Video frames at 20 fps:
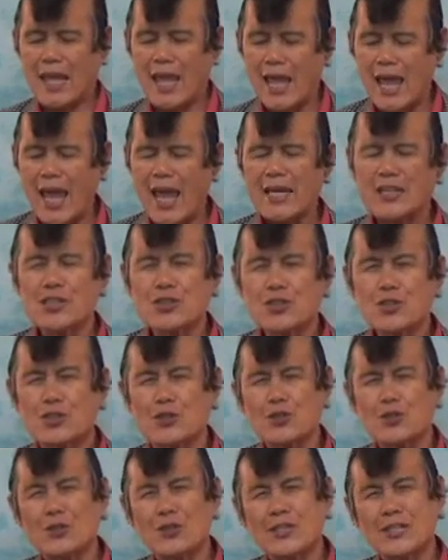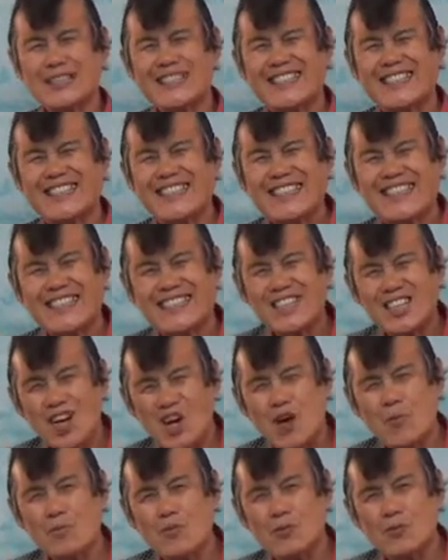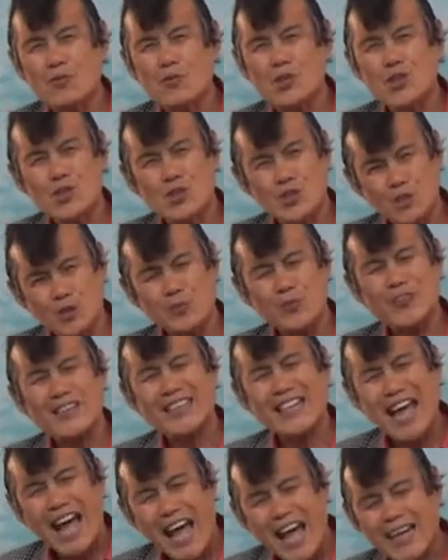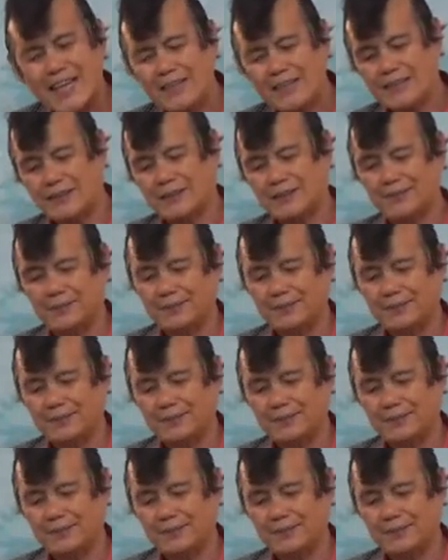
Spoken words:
actually deserve. We should be died.